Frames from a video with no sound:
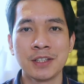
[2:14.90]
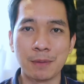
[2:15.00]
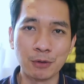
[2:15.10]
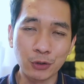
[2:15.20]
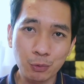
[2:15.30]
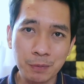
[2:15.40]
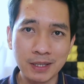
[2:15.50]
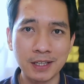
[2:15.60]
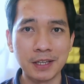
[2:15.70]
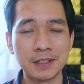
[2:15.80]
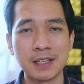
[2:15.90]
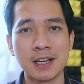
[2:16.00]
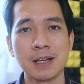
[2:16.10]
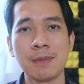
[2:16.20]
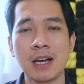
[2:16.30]
yeah, before we begin,
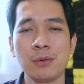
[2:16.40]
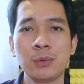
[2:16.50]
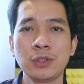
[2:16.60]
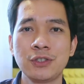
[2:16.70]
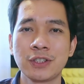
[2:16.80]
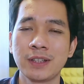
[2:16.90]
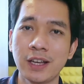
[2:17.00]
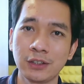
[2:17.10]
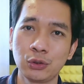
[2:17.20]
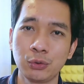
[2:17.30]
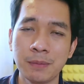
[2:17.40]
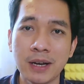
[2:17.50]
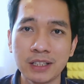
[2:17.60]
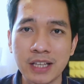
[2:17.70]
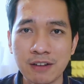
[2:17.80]
I would just like to
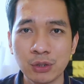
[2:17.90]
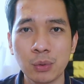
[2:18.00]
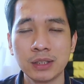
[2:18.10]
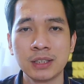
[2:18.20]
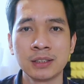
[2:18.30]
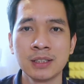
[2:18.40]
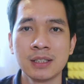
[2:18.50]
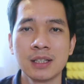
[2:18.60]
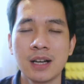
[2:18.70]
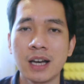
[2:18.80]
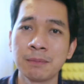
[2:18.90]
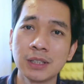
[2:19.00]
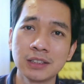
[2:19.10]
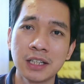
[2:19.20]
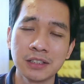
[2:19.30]
remind everyone that I am
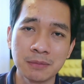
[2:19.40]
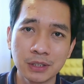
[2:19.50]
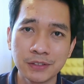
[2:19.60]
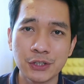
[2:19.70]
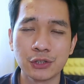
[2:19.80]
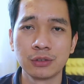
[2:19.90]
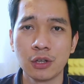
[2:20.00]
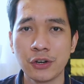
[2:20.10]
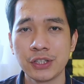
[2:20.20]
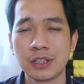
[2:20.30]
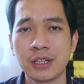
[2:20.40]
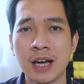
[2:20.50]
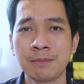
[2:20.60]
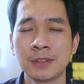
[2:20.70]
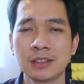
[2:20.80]
not an immigration lawyer.
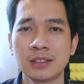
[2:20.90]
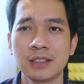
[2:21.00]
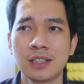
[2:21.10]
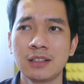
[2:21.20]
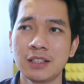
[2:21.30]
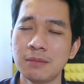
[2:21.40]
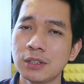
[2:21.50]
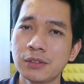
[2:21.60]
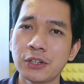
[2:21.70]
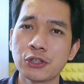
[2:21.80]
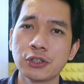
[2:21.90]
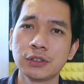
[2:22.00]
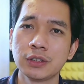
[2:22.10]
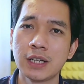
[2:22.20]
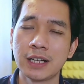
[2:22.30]
I'm not an
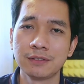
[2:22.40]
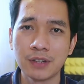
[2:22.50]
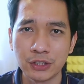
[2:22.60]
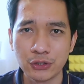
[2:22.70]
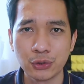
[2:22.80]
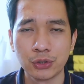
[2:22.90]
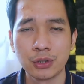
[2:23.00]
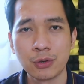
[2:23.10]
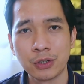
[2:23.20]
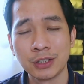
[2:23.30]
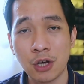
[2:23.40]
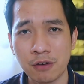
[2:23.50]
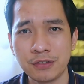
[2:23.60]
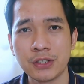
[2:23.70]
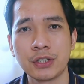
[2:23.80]
immigration advisor or an
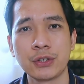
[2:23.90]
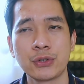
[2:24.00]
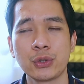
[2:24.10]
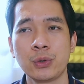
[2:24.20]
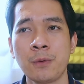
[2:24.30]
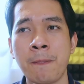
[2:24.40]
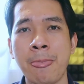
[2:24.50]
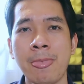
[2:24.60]
officer. So